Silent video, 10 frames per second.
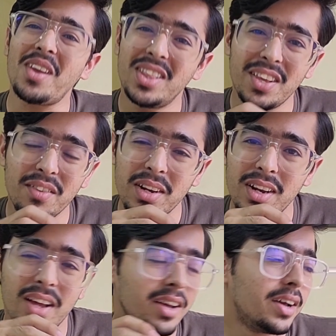They will
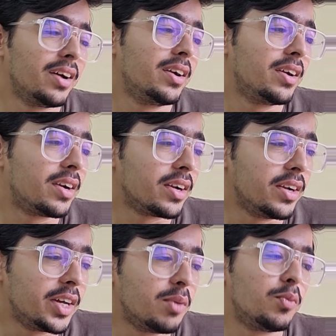
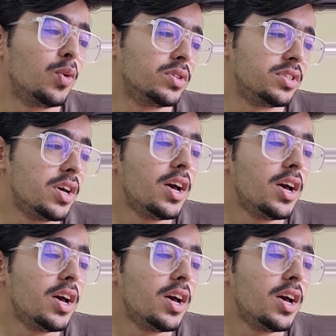decompose.